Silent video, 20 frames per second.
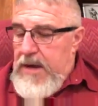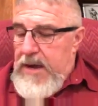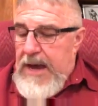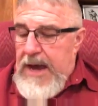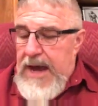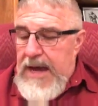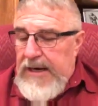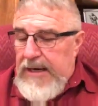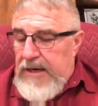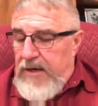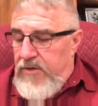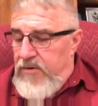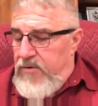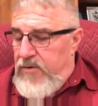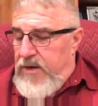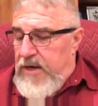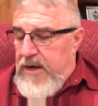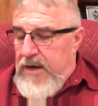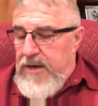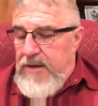
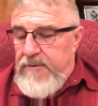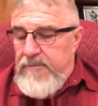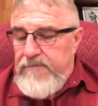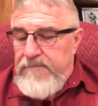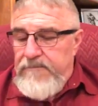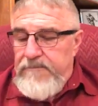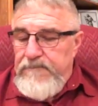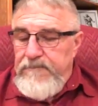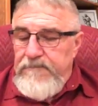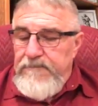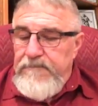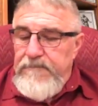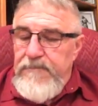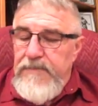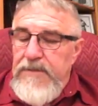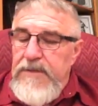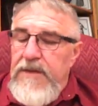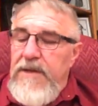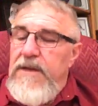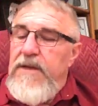Hallelujah.
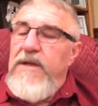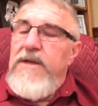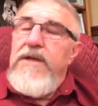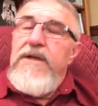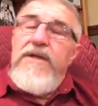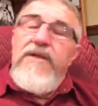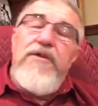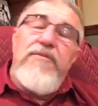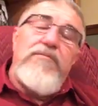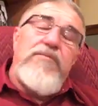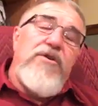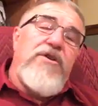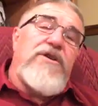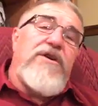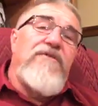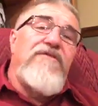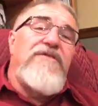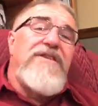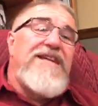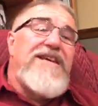The book
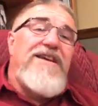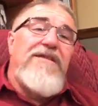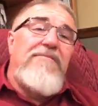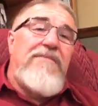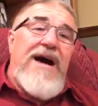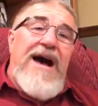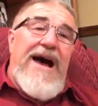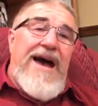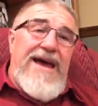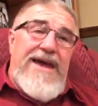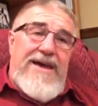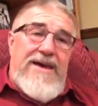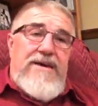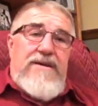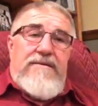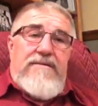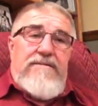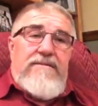of Nehemiah,